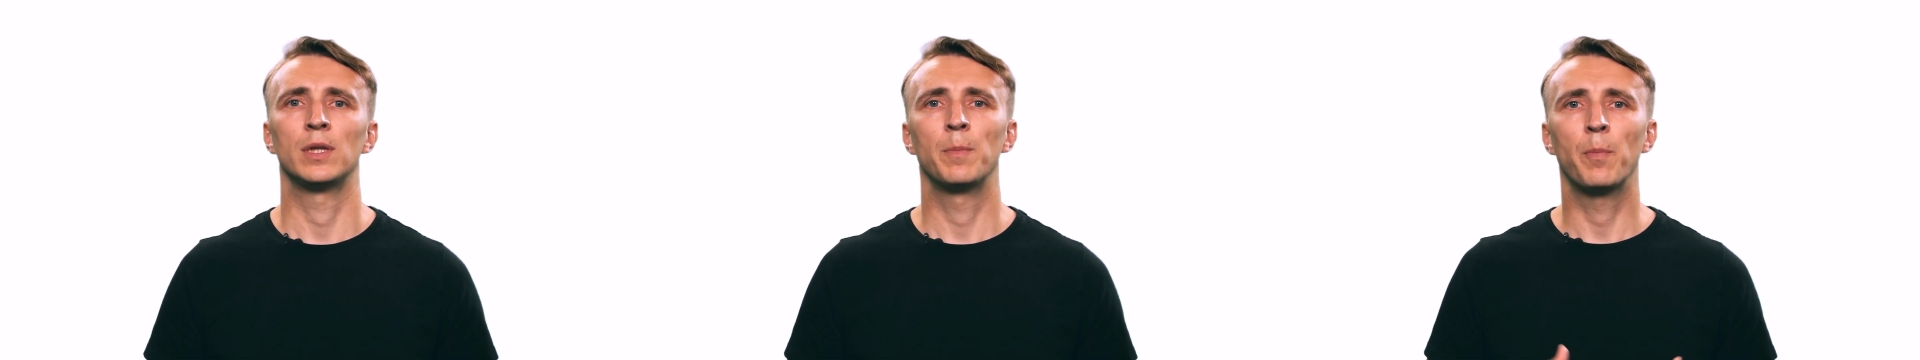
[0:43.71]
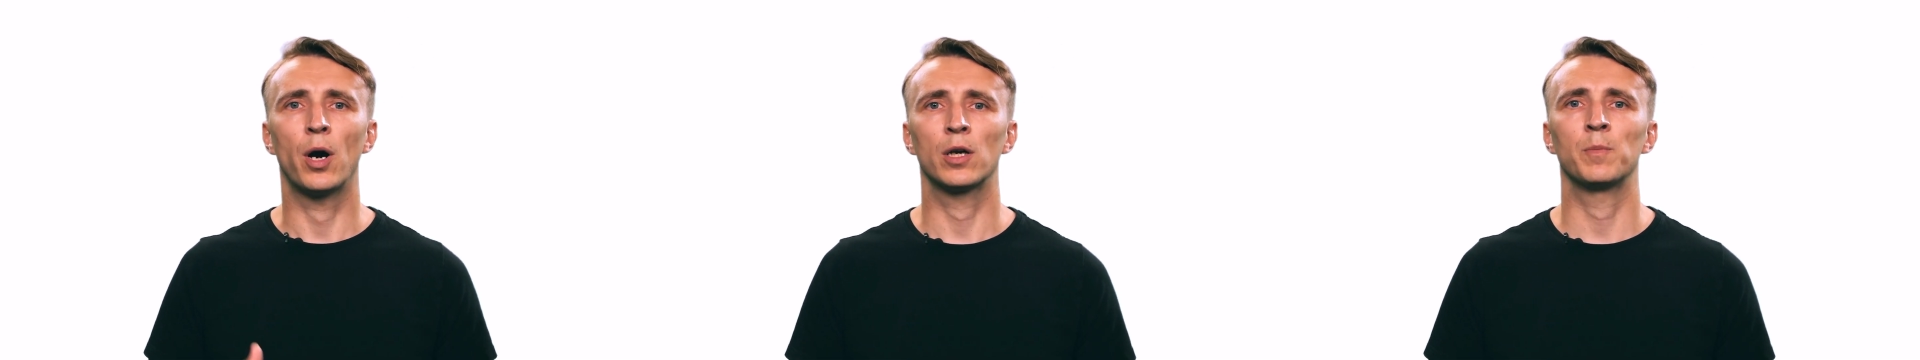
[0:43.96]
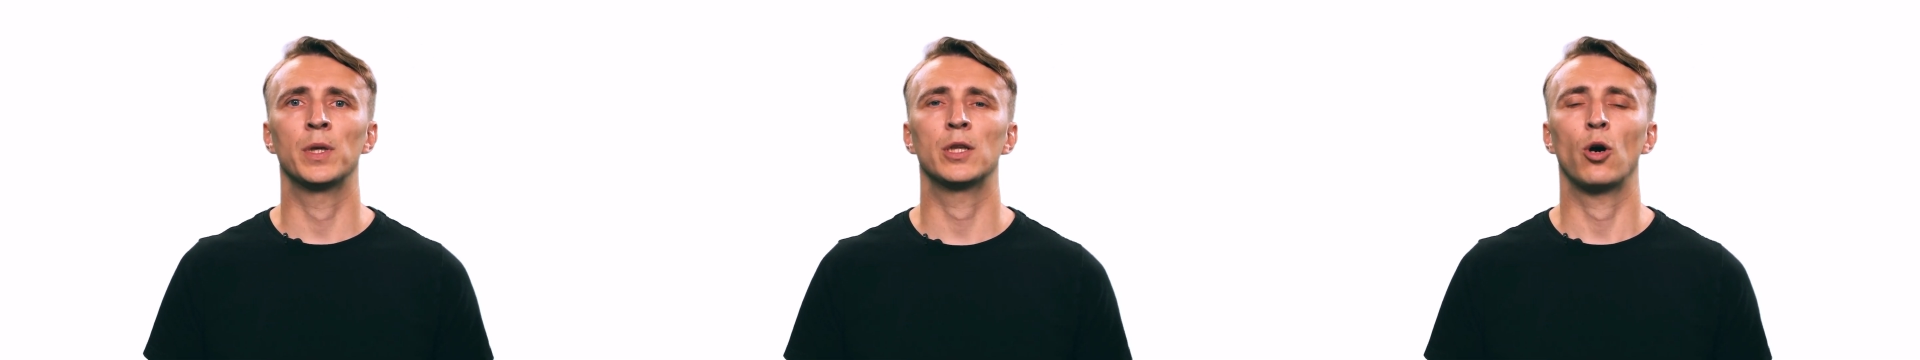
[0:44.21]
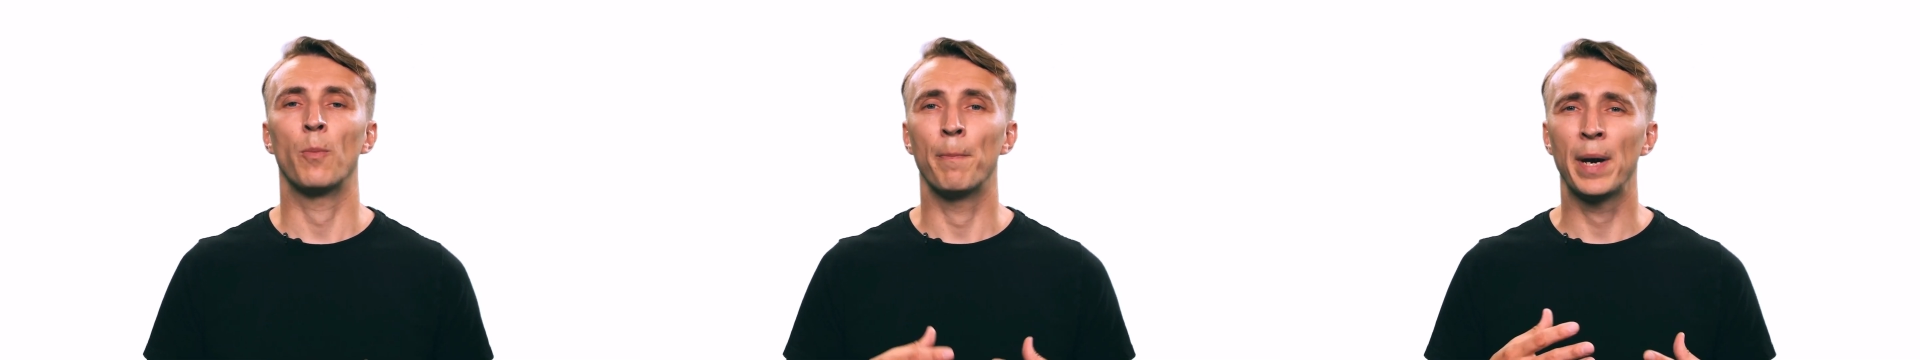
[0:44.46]

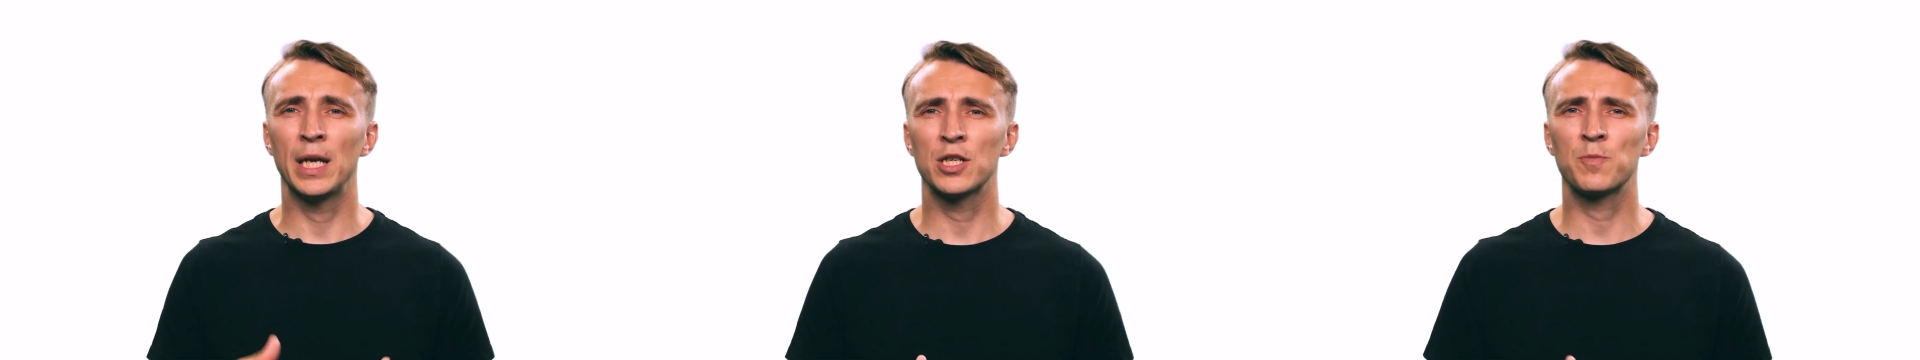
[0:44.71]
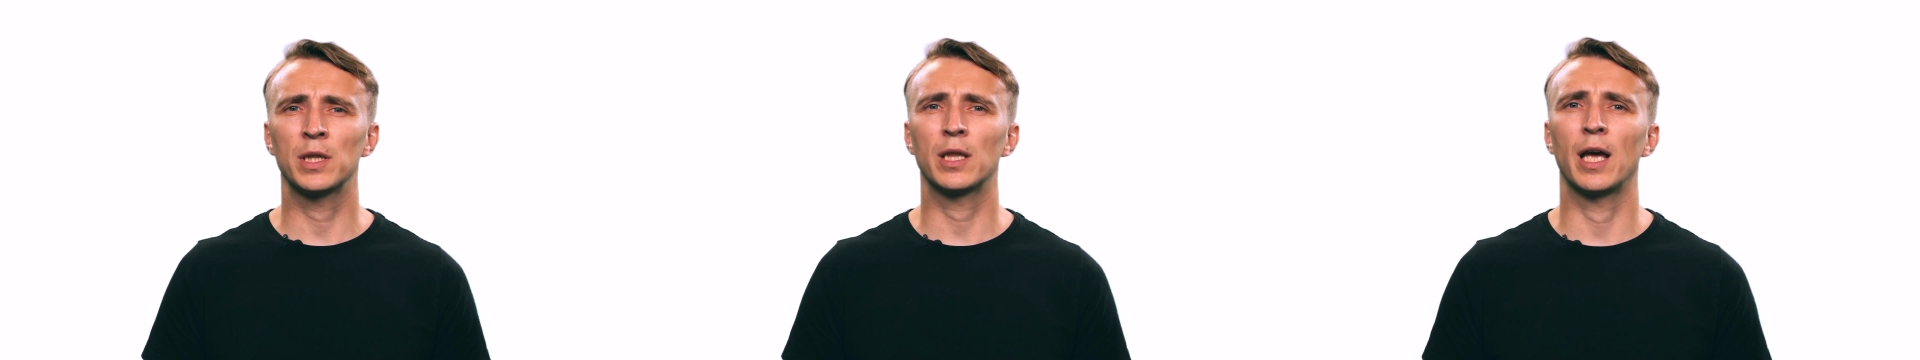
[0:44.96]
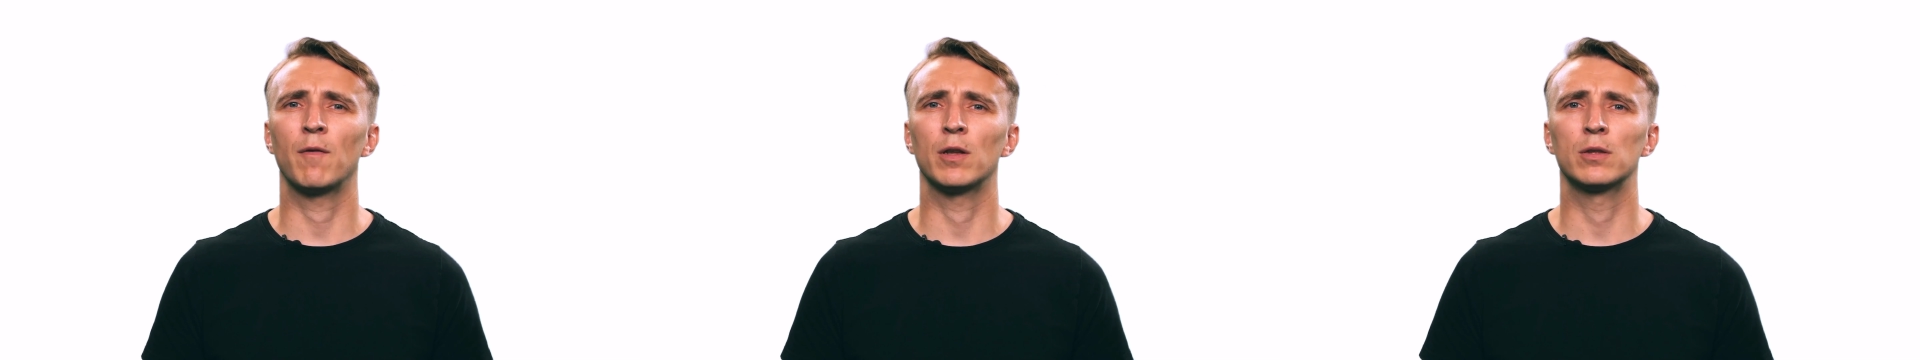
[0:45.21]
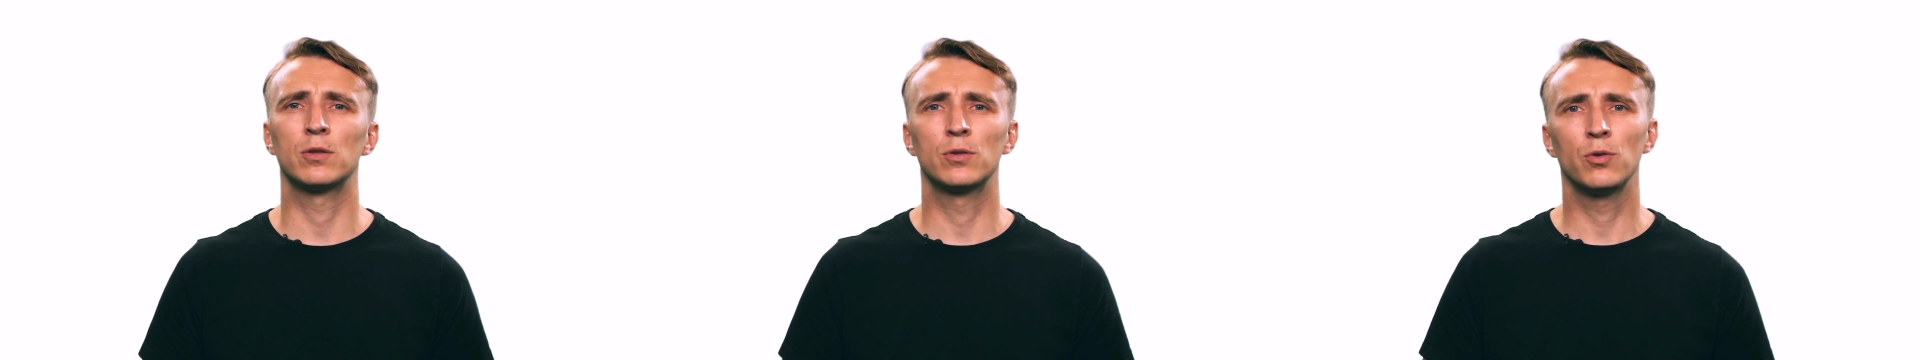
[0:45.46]
department or management level